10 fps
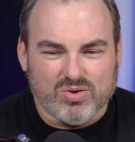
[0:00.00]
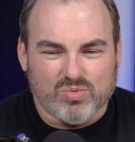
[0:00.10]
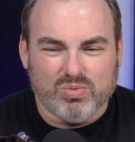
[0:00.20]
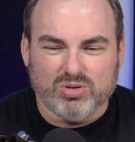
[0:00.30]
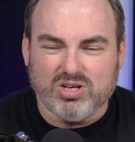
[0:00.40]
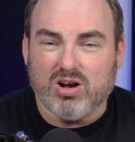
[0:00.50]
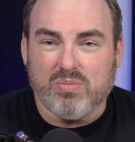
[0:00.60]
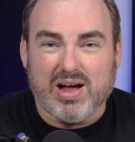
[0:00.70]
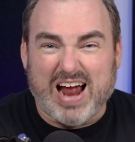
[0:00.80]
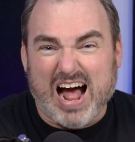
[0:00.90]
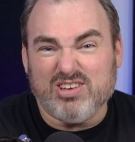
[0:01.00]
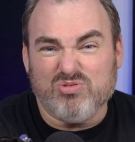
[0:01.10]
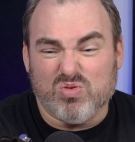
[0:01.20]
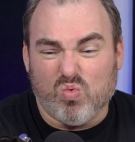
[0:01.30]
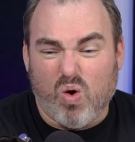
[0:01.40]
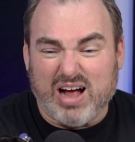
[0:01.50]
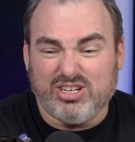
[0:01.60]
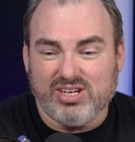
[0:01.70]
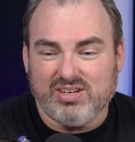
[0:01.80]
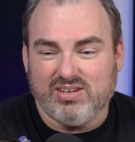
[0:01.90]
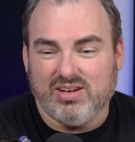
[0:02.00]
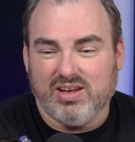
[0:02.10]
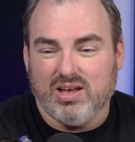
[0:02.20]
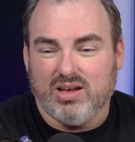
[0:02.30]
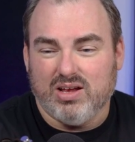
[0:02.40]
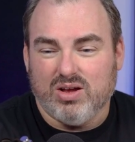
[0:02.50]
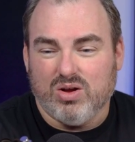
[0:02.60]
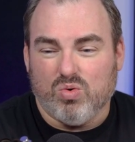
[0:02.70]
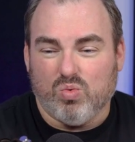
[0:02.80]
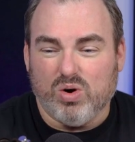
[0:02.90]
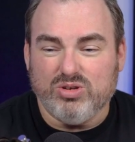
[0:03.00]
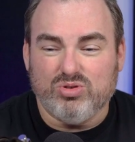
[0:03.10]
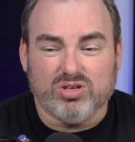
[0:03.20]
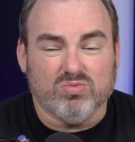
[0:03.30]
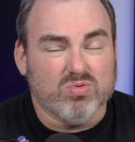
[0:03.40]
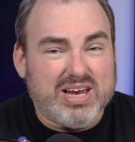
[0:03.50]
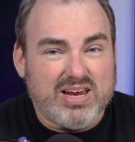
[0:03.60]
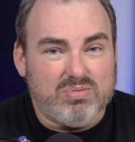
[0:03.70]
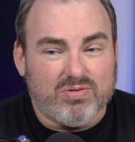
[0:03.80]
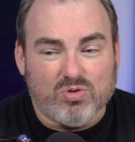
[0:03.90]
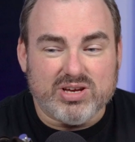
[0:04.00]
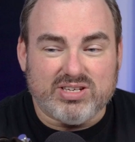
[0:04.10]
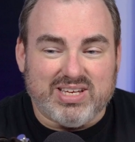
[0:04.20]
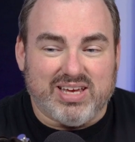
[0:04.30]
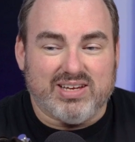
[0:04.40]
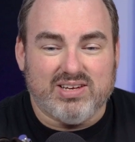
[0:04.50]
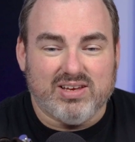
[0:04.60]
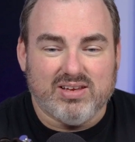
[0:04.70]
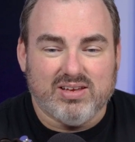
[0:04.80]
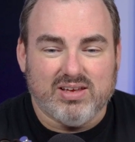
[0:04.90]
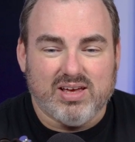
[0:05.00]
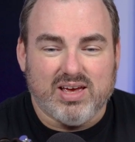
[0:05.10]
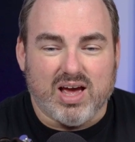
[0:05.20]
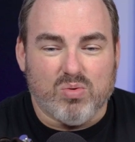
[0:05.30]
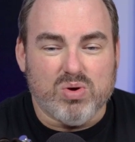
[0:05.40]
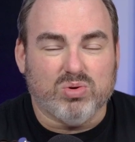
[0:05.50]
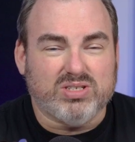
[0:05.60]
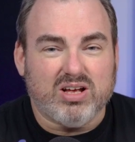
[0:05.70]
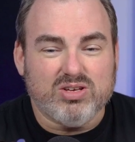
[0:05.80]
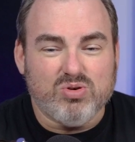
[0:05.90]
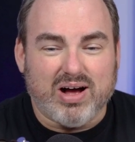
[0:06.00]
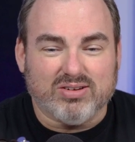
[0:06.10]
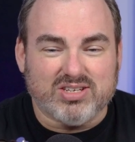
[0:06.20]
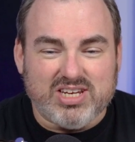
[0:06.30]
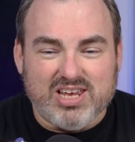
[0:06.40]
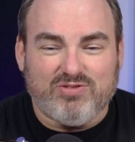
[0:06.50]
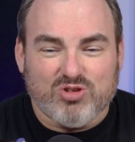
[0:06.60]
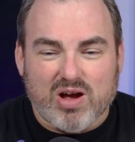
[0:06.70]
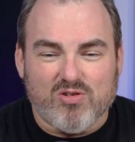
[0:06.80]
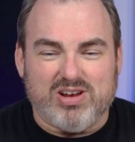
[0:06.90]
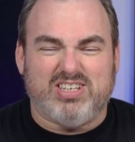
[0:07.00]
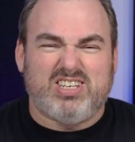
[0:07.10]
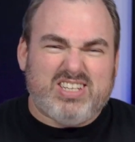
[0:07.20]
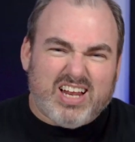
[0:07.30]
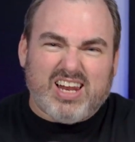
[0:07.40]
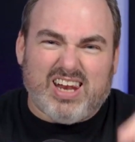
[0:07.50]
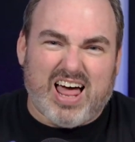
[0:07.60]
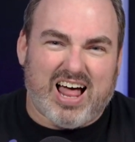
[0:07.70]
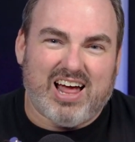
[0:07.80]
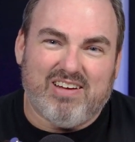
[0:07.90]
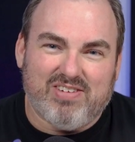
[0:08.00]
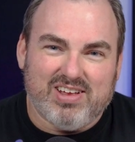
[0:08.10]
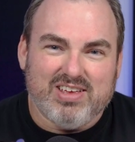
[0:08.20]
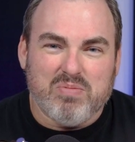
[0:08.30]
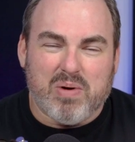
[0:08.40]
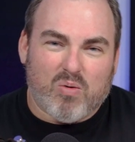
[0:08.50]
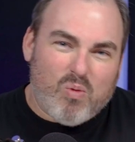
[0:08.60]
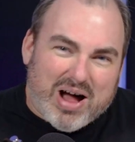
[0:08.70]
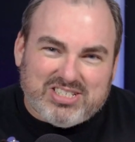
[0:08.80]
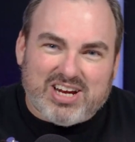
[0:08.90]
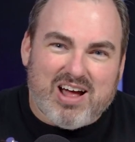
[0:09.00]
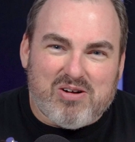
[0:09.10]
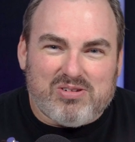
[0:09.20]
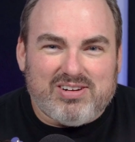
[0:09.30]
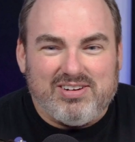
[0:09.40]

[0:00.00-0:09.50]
We will talk about how you can watch it, what you should read before you see it, and we will tell you how Steve Trevor is still alive. You better watch out.